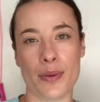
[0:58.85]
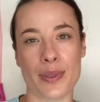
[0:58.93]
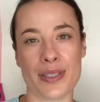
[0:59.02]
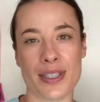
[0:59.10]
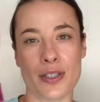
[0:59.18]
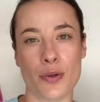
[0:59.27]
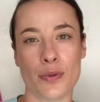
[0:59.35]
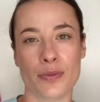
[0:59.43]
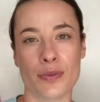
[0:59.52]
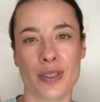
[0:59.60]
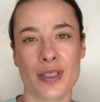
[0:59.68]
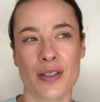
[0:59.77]
them is they don't
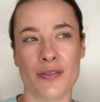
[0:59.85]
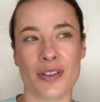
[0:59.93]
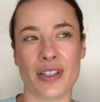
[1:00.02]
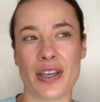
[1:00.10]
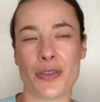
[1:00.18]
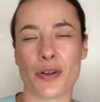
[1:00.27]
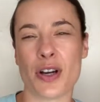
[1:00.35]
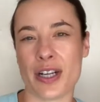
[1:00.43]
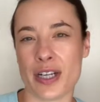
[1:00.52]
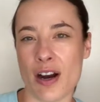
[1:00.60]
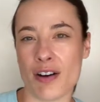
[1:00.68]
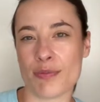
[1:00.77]
feel like they're
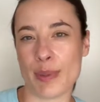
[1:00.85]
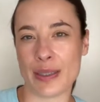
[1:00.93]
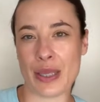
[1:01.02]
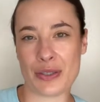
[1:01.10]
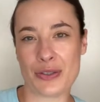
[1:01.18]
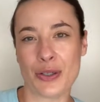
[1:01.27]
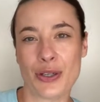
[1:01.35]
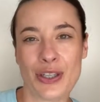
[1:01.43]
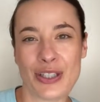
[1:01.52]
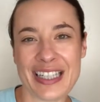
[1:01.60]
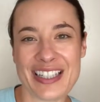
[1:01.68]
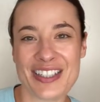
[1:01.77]
cutting off my leg
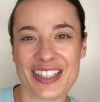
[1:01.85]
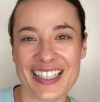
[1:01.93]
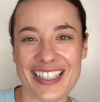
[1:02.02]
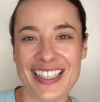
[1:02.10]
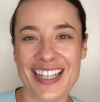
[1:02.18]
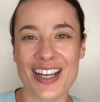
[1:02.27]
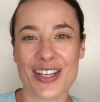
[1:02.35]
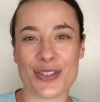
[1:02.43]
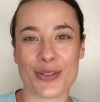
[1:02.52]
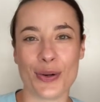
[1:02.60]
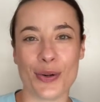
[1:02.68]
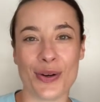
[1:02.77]
circulation.
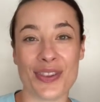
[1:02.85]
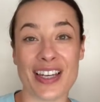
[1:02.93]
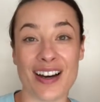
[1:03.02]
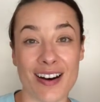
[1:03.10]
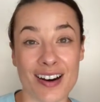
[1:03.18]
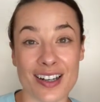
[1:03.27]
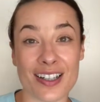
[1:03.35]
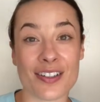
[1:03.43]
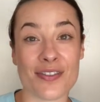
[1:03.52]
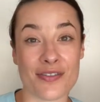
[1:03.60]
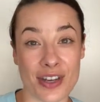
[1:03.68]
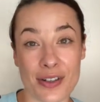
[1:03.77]
So they are
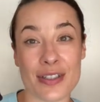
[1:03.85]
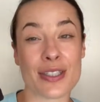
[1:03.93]
very